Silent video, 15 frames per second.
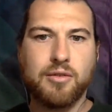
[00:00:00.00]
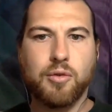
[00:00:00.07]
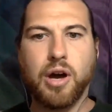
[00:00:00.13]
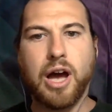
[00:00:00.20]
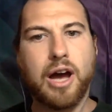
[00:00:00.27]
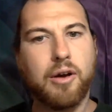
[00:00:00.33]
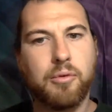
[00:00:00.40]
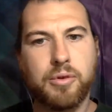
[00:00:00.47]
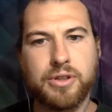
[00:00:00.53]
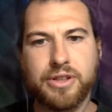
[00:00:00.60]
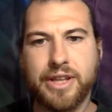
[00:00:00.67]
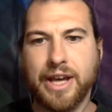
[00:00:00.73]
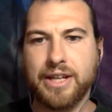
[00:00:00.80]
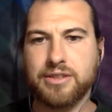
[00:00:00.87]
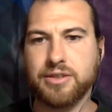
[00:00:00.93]
how would
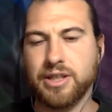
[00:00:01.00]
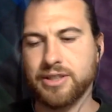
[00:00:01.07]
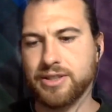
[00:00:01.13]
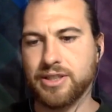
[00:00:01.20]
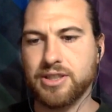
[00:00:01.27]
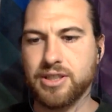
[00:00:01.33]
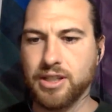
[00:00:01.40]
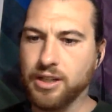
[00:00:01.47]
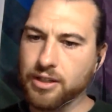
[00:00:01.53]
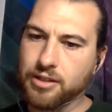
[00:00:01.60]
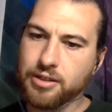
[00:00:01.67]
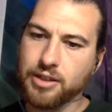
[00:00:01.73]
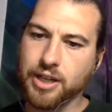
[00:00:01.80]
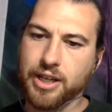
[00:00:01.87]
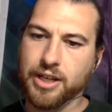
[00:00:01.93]
that transition
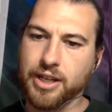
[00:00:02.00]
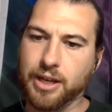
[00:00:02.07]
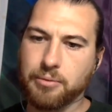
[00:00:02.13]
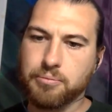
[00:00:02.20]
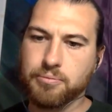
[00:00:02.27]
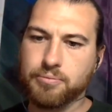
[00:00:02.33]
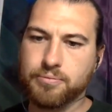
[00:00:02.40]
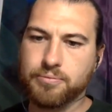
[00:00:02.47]
end up?